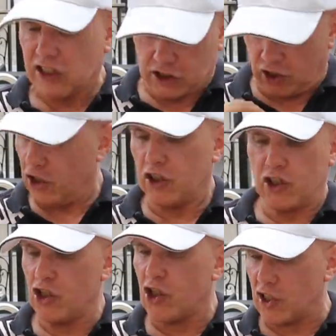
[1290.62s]
to
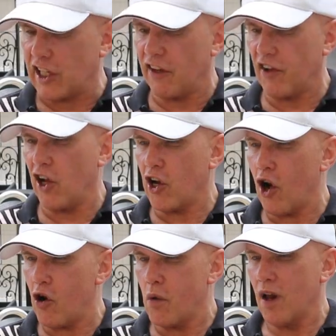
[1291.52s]
just give it a
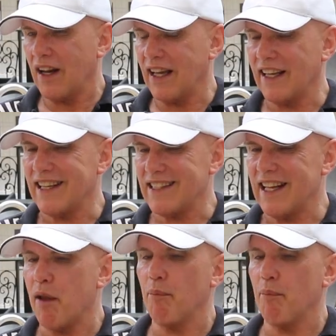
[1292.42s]
go, like, isn't it?